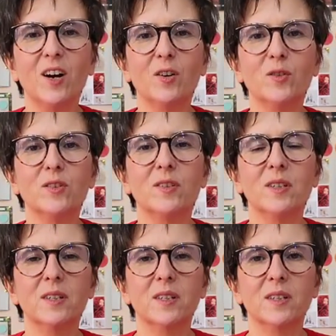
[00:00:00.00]
on
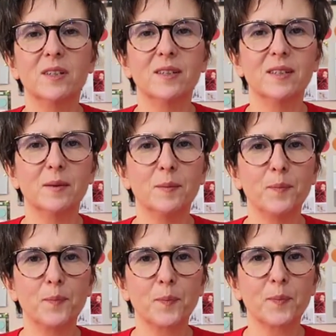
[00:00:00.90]

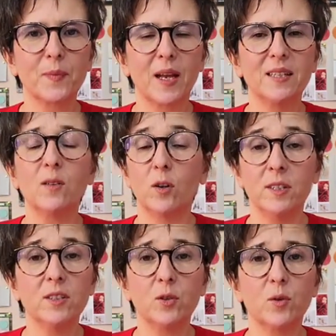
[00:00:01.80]
the on
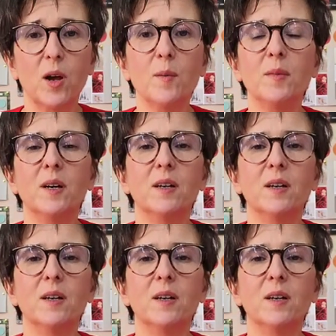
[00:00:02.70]
Instagram.